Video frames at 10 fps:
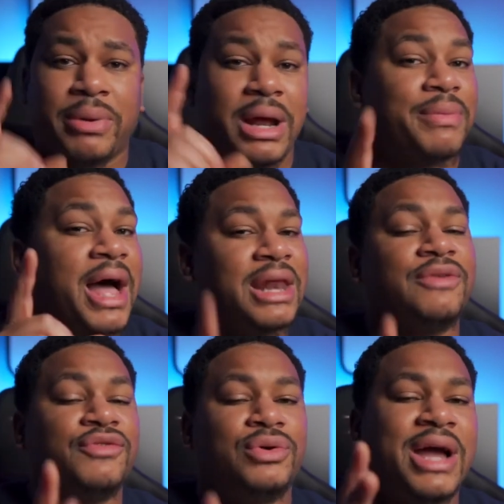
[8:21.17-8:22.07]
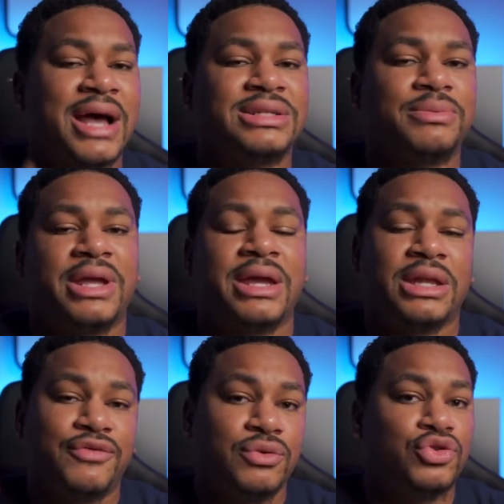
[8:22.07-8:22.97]
But I'm not leaving you guys
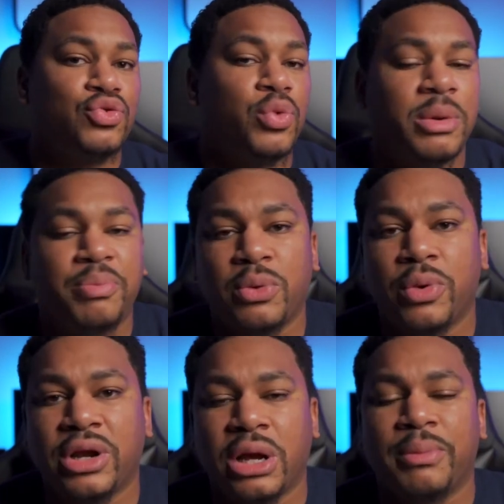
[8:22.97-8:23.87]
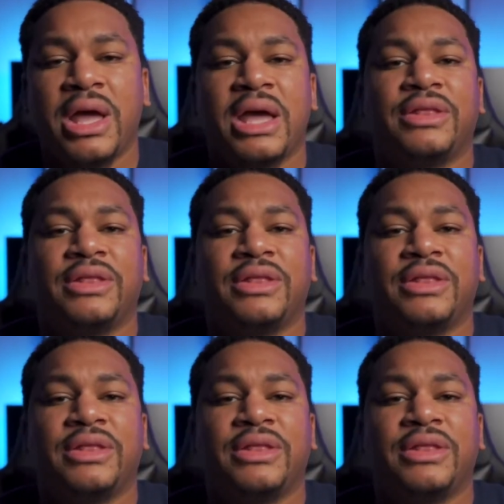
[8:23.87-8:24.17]
empty-handed. If you do want to pick one up,